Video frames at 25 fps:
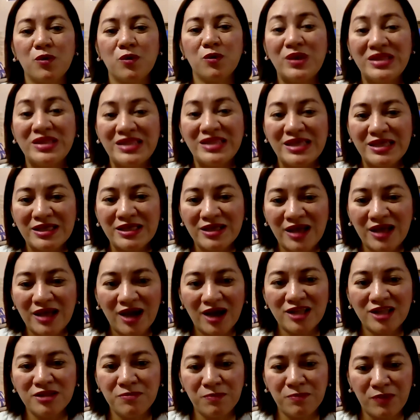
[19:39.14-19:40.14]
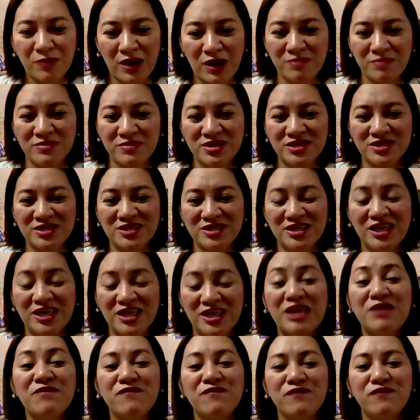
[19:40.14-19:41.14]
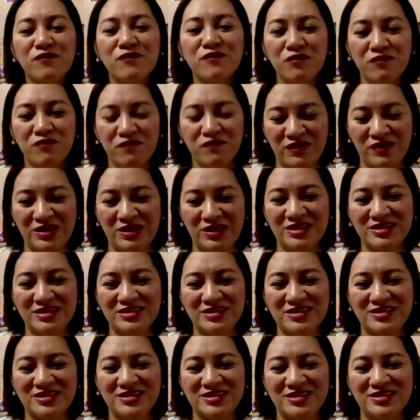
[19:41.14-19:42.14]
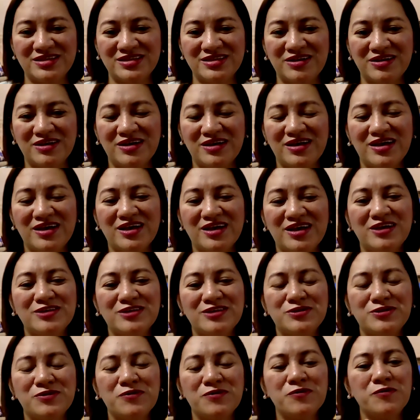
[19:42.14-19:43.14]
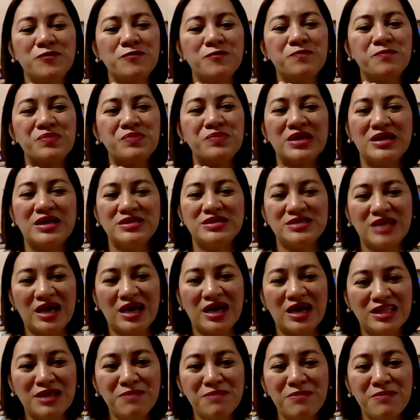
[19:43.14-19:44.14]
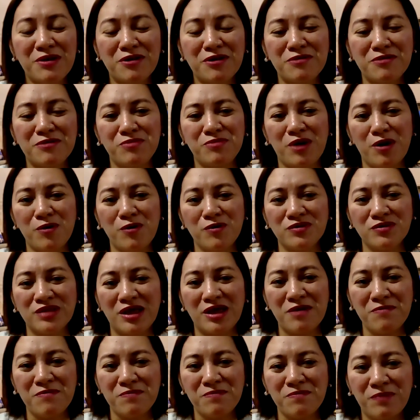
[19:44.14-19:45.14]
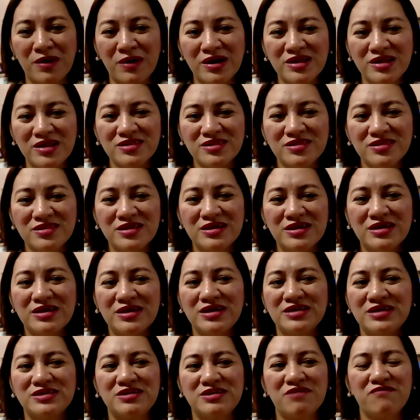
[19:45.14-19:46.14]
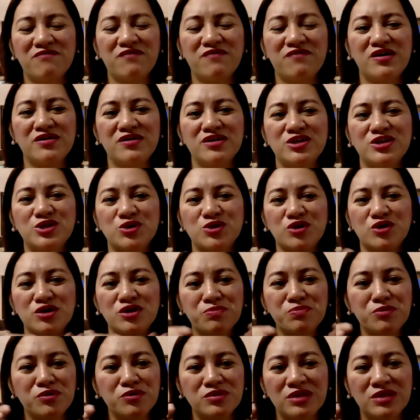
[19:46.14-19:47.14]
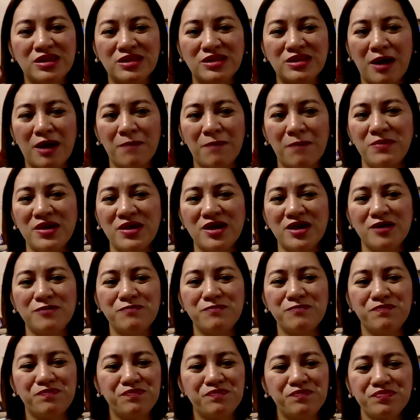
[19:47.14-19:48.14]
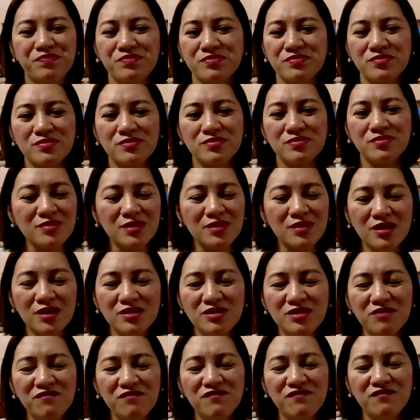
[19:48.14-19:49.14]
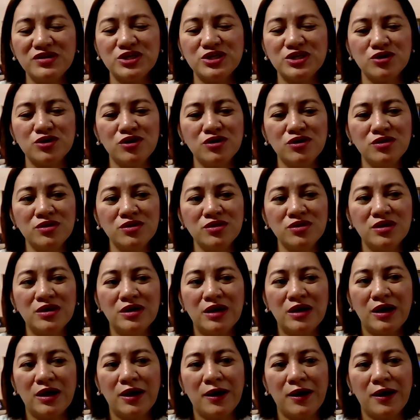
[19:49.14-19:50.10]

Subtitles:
When God promises, He fulfills. So, sana meron po akong na-impart sa very short po na topic, the vision.